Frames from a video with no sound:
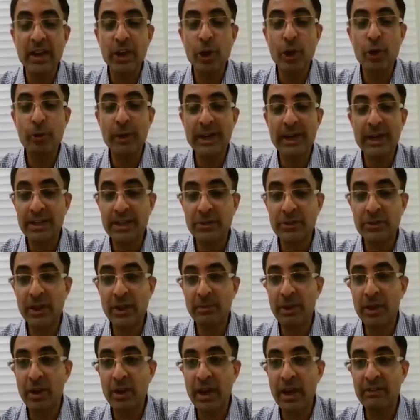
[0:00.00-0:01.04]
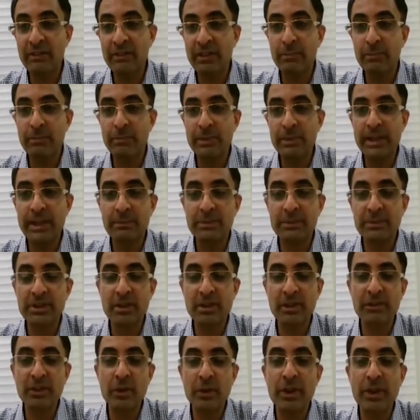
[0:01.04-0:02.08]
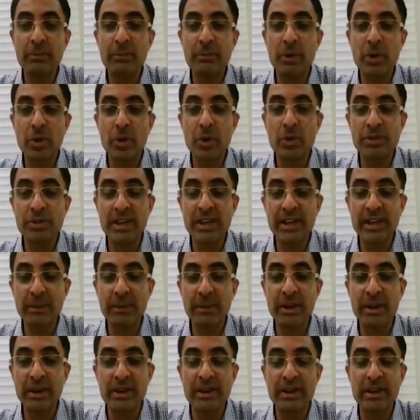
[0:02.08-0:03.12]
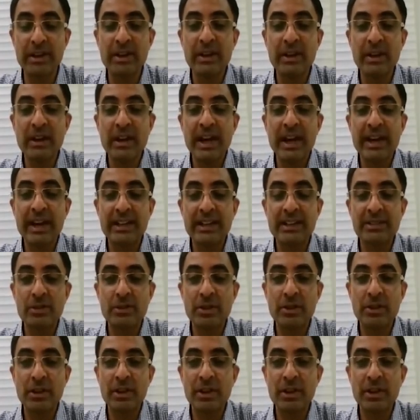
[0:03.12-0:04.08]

you might actually be having a depth of only about 2 centimeters, and it is